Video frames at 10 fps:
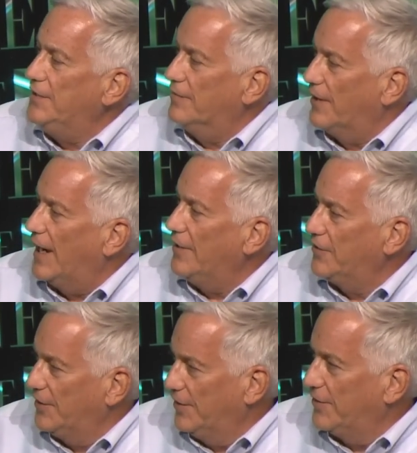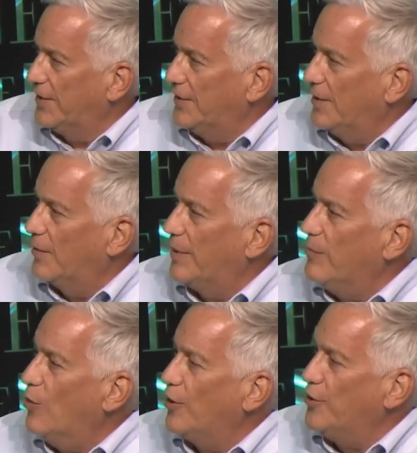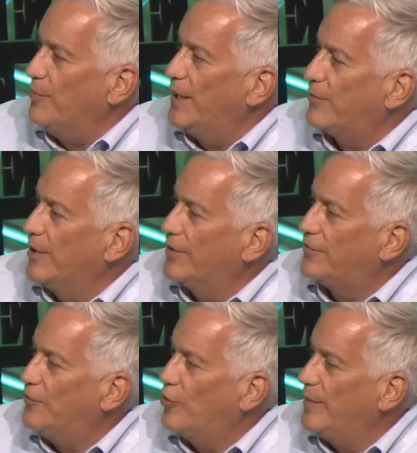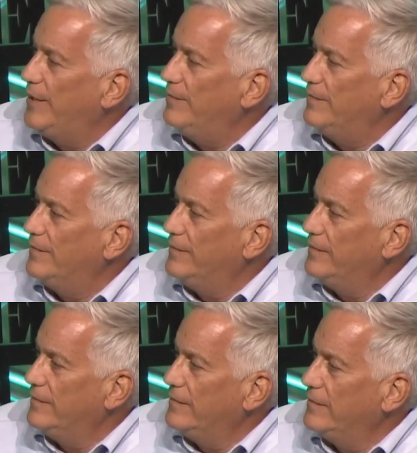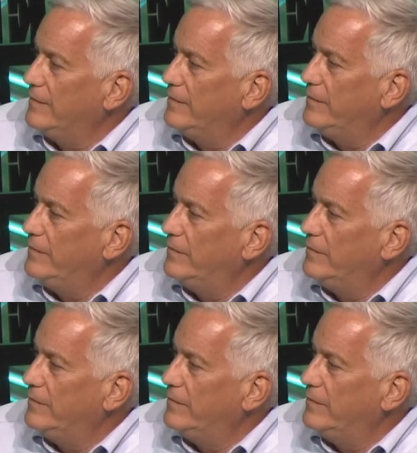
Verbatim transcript: devices and it'll be more ubiquitous for me? I do